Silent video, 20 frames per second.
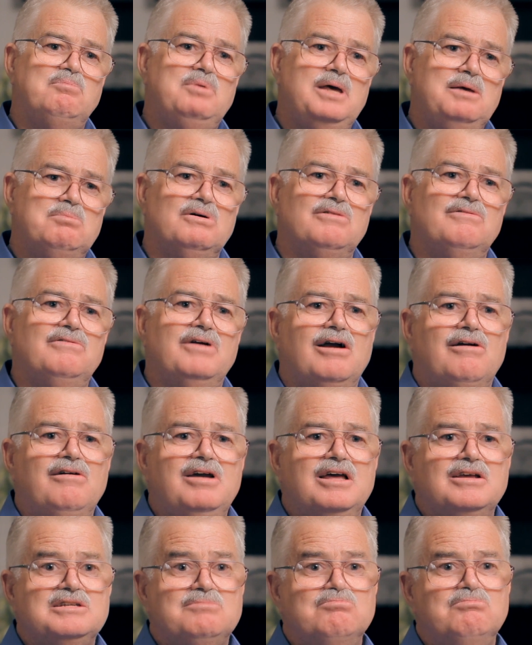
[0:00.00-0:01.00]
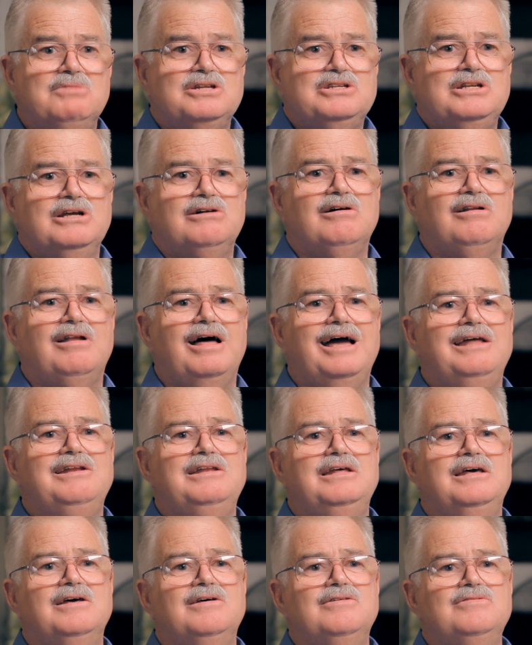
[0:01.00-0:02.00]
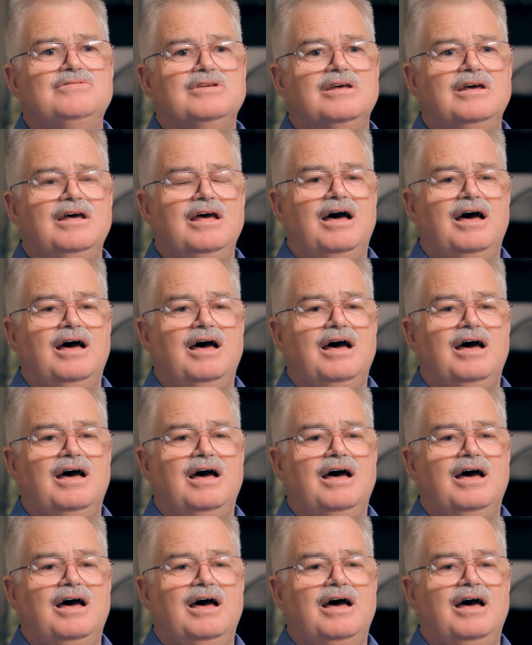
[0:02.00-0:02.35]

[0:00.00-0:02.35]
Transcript: people various mystical ideas,